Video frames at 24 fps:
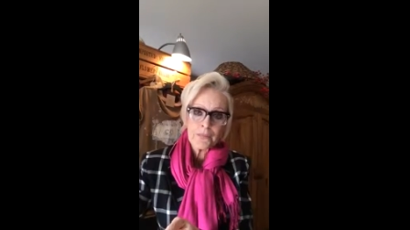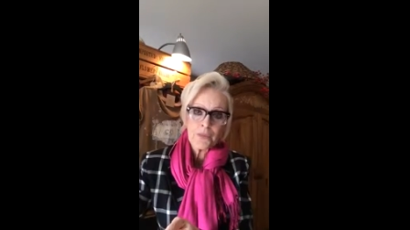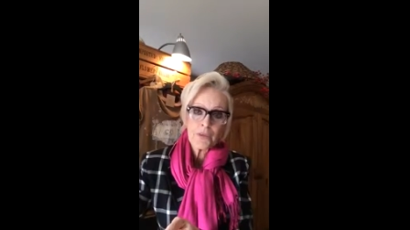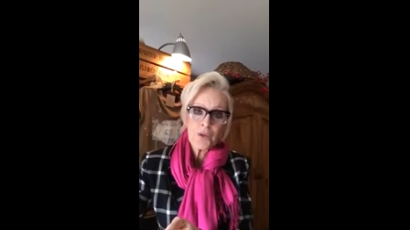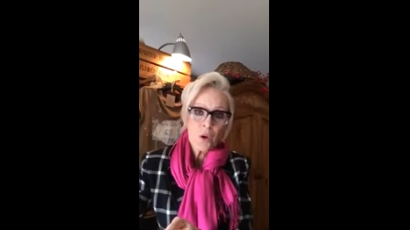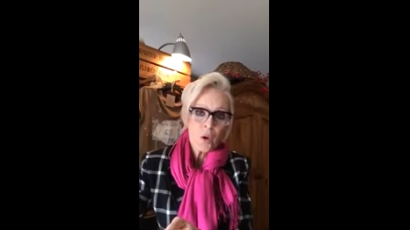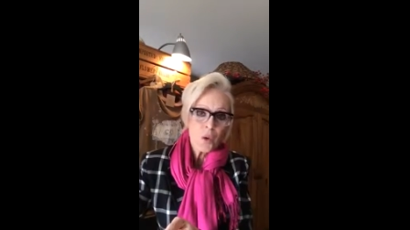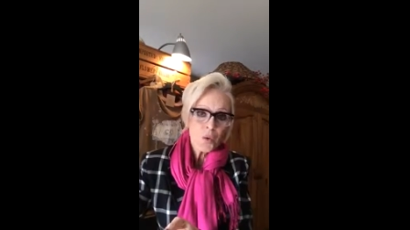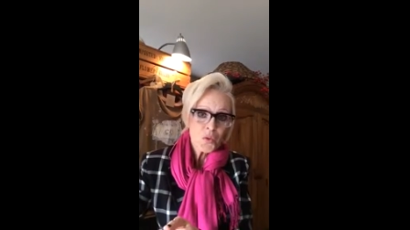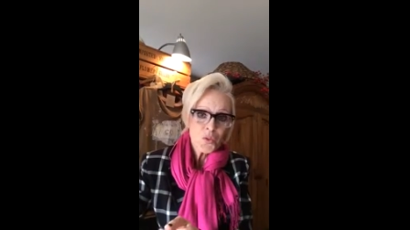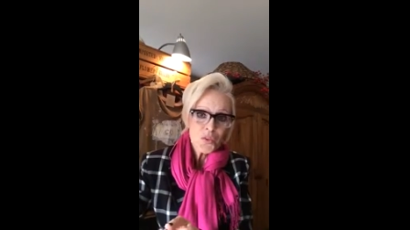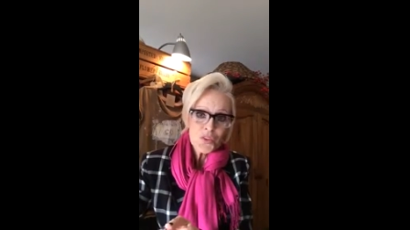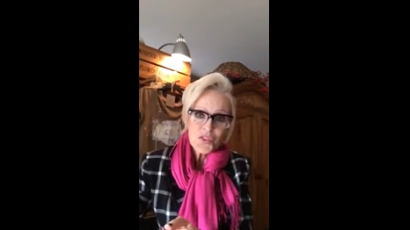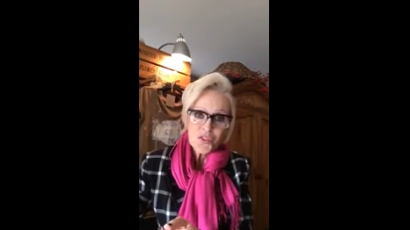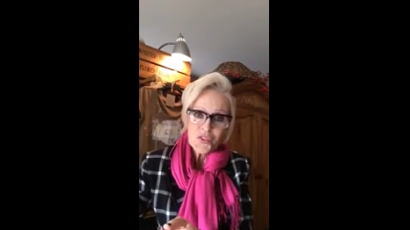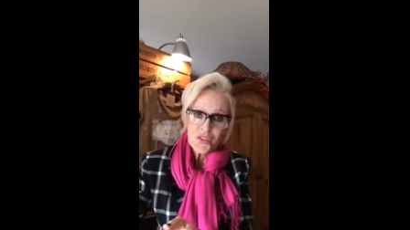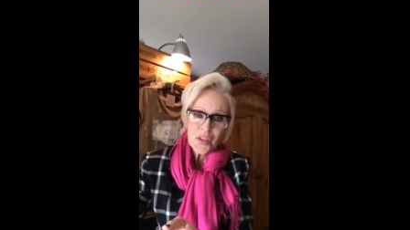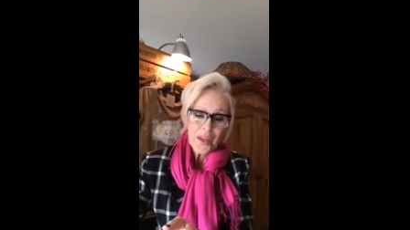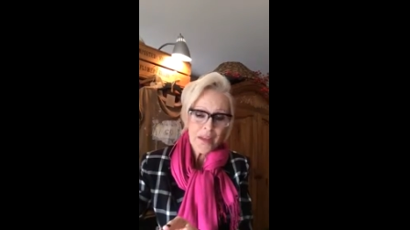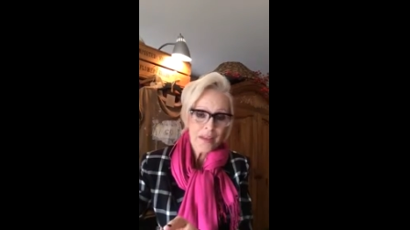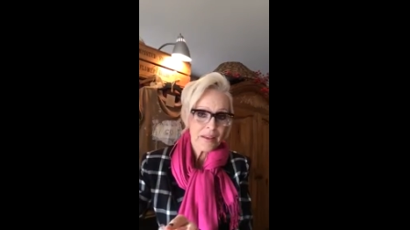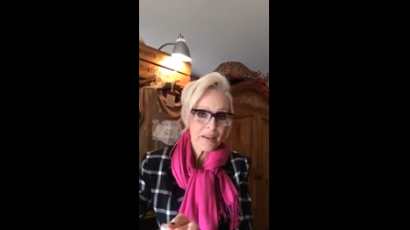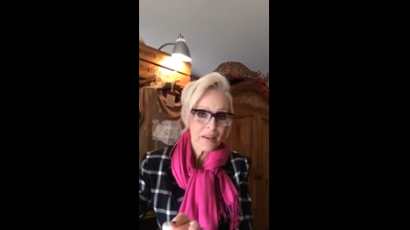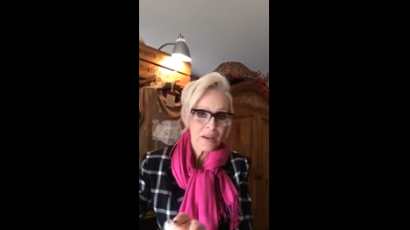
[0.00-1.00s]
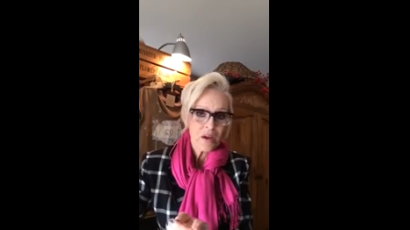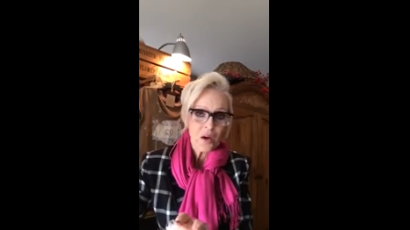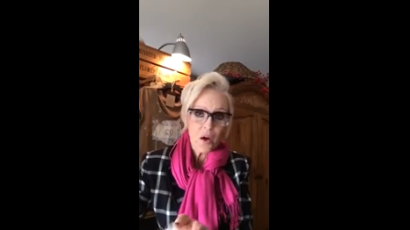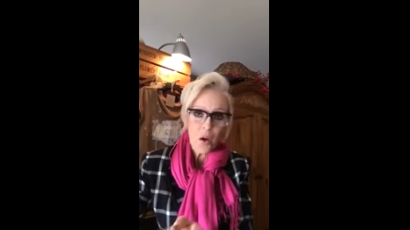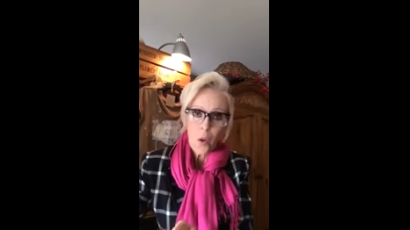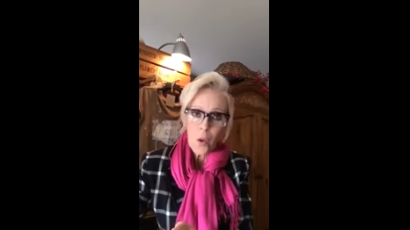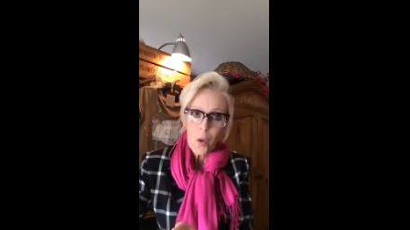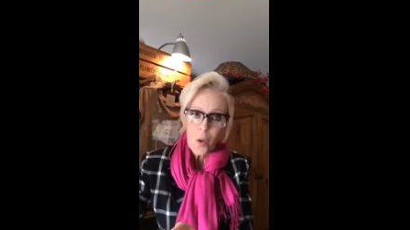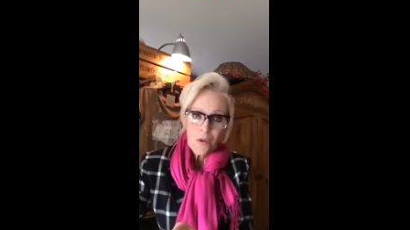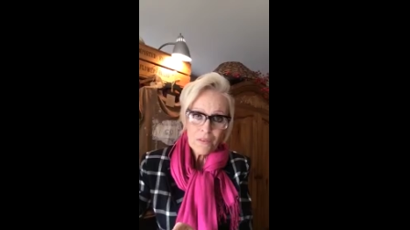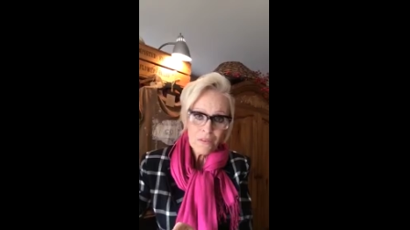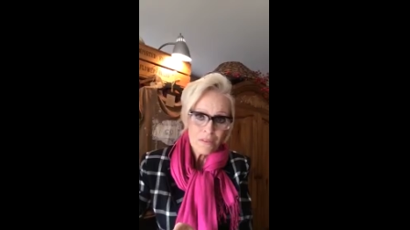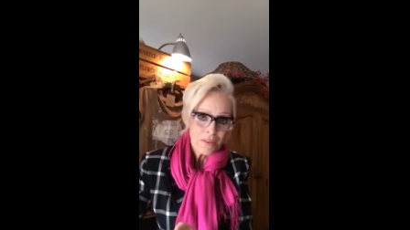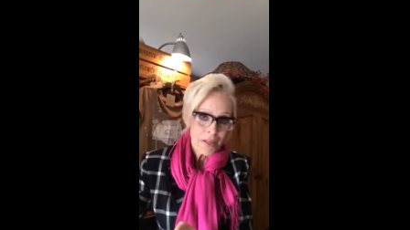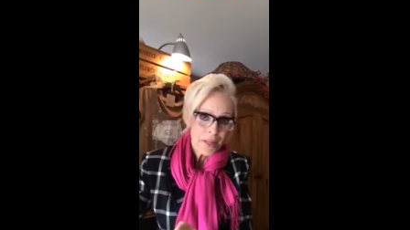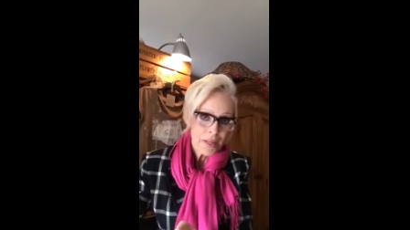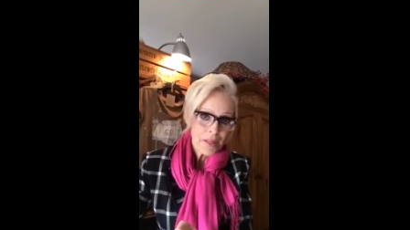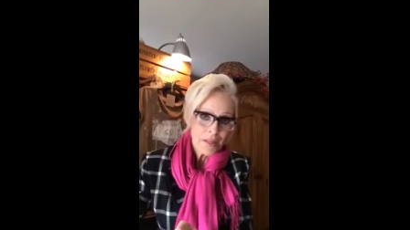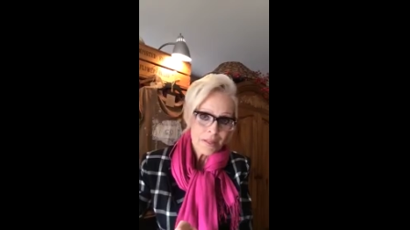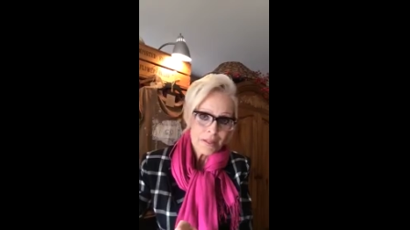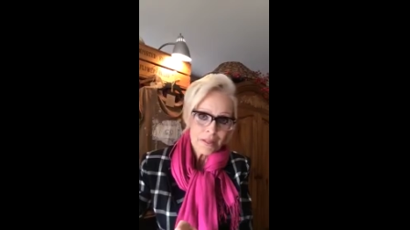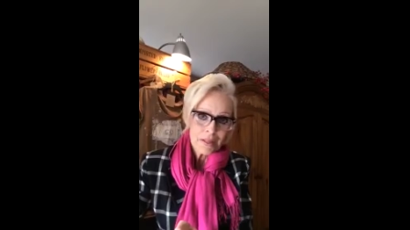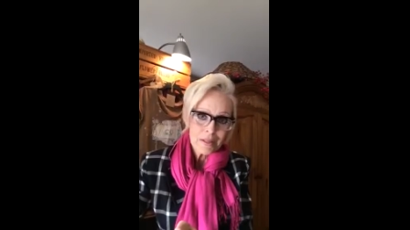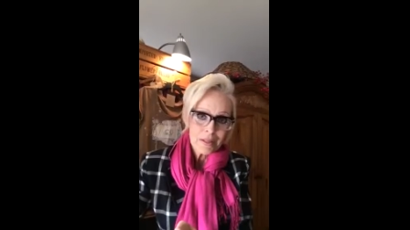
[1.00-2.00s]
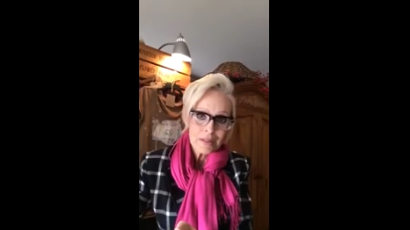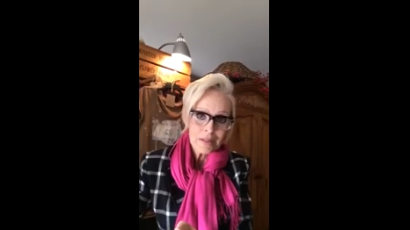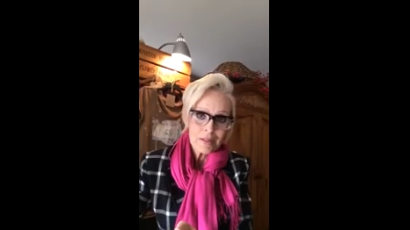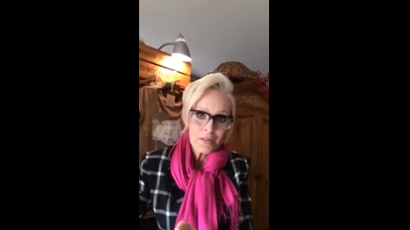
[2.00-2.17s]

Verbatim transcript: Don't just let go of it.